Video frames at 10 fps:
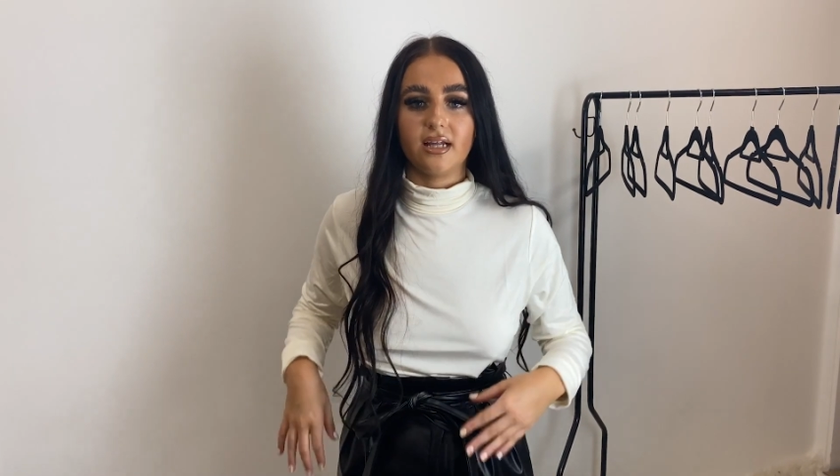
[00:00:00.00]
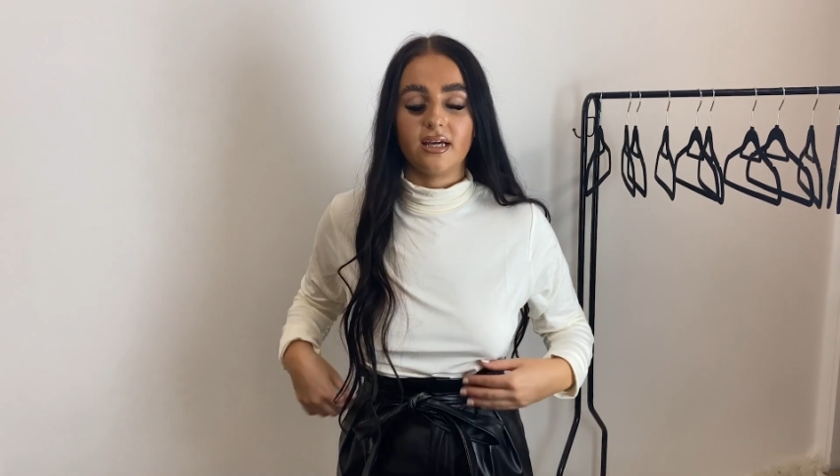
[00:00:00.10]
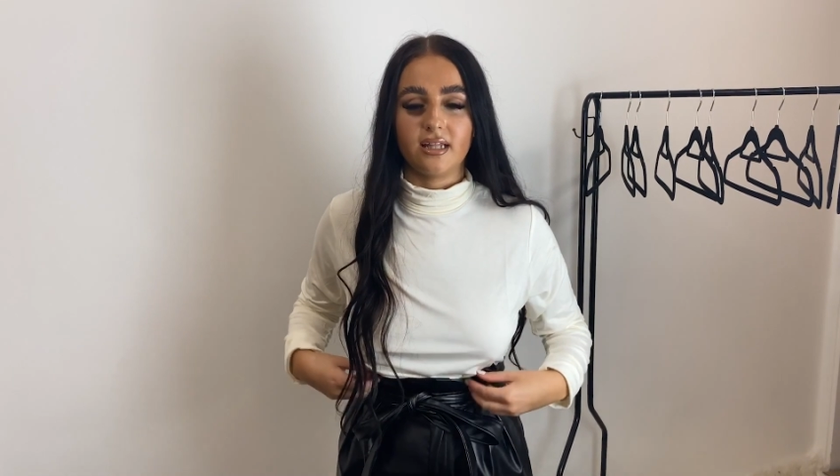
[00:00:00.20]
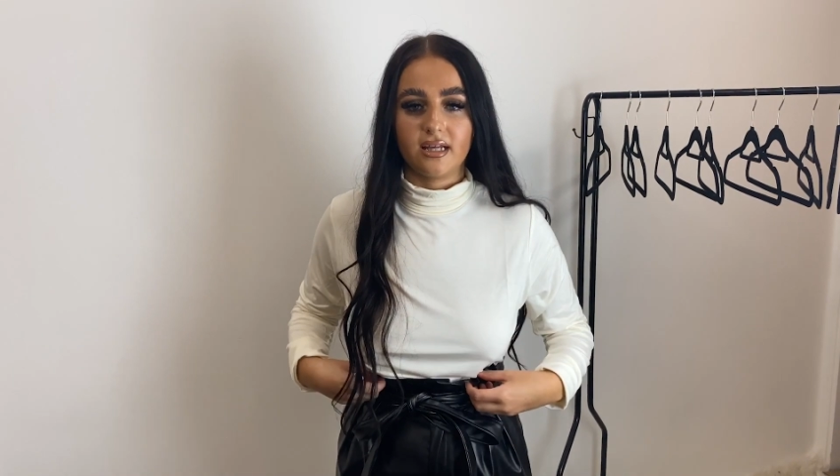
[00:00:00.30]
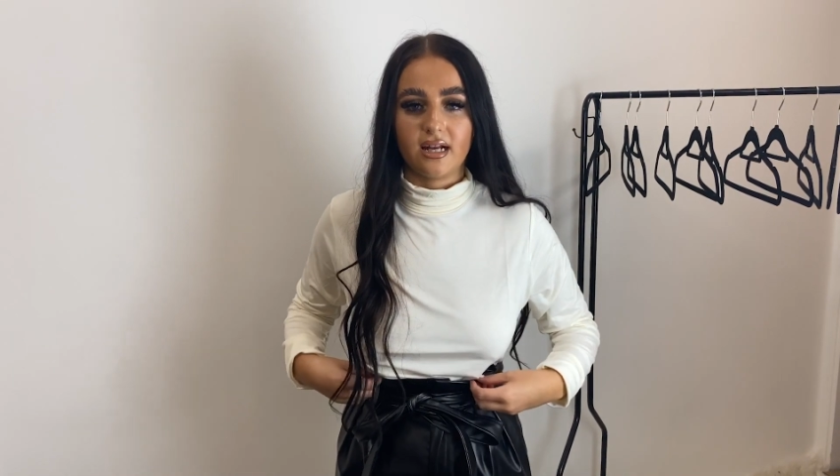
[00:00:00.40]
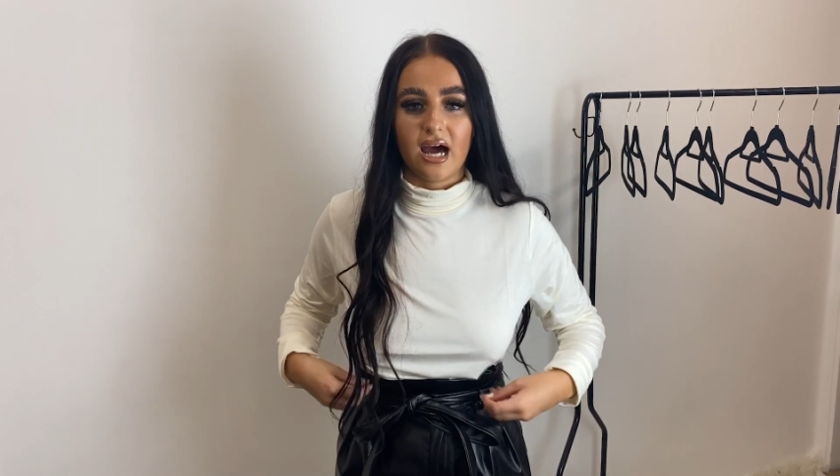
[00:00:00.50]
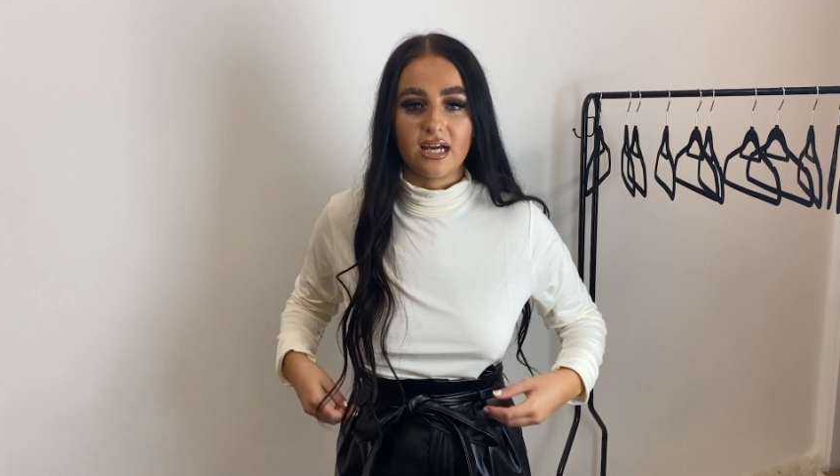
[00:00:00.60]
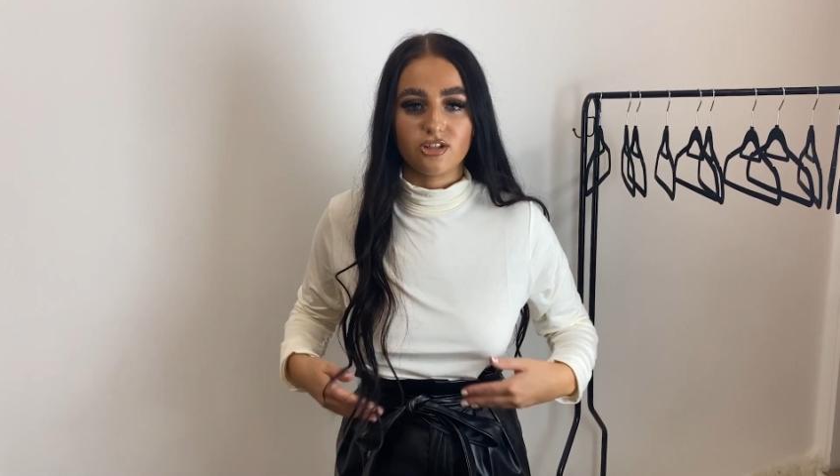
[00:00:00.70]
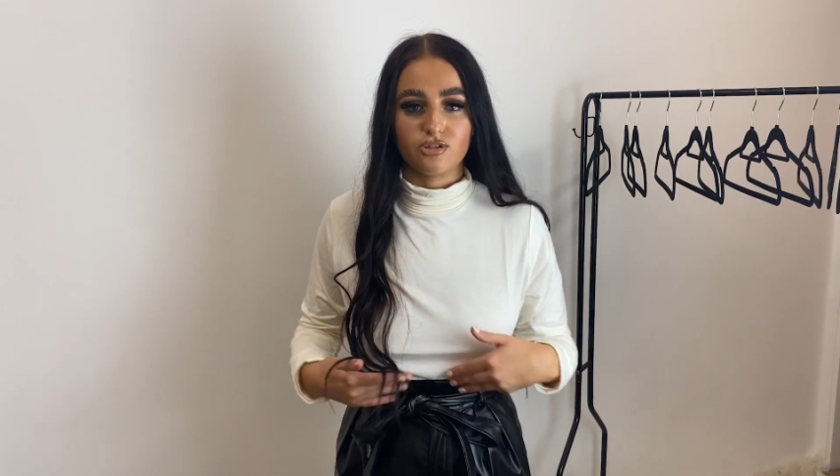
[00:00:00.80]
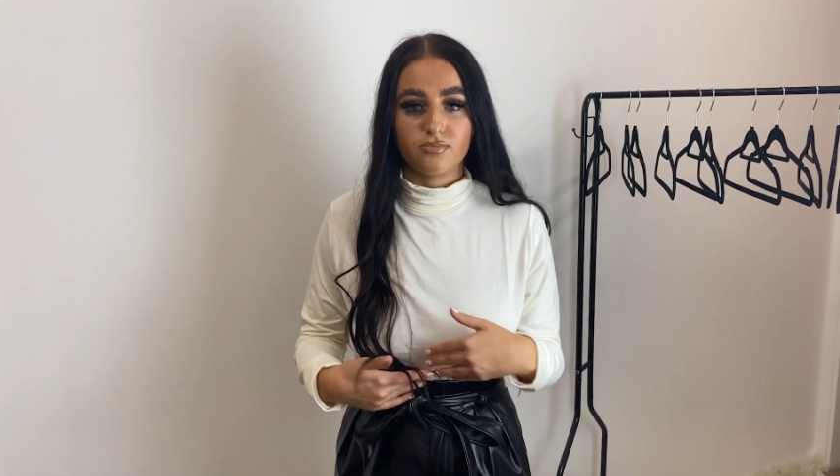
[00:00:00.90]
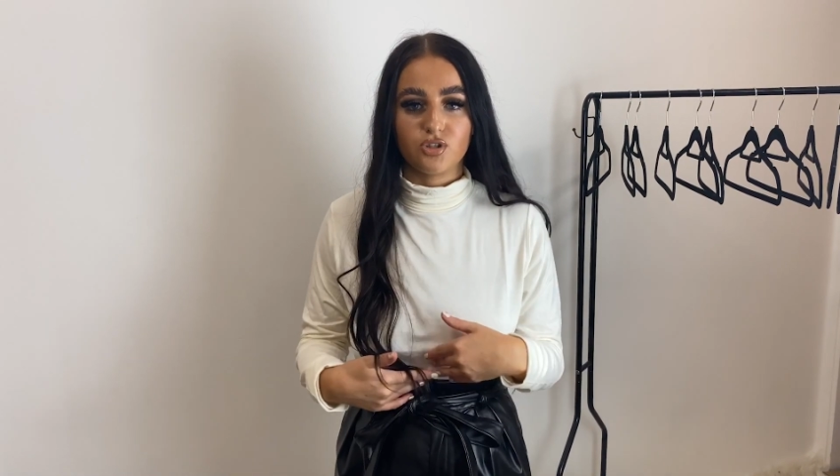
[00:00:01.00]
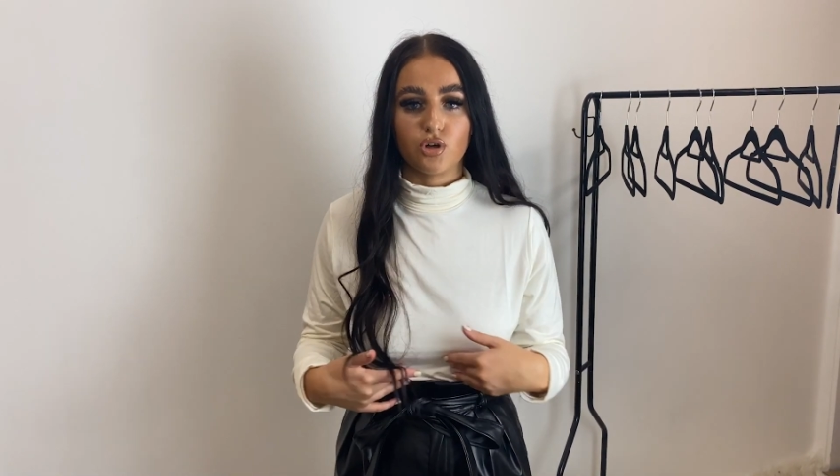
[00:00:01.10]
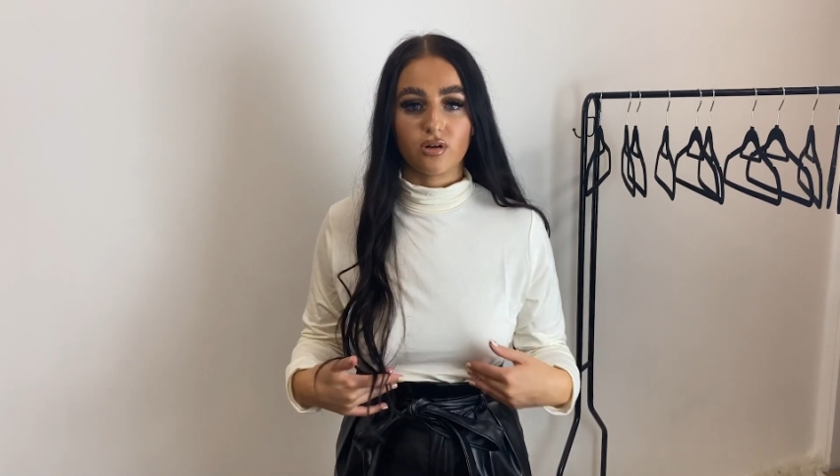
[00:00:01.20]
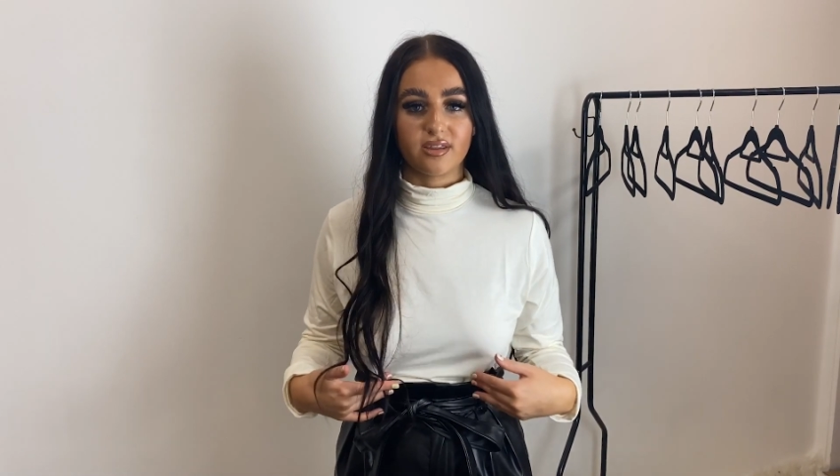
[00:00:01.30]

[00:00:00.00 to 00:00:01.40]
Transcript: And then I just tuck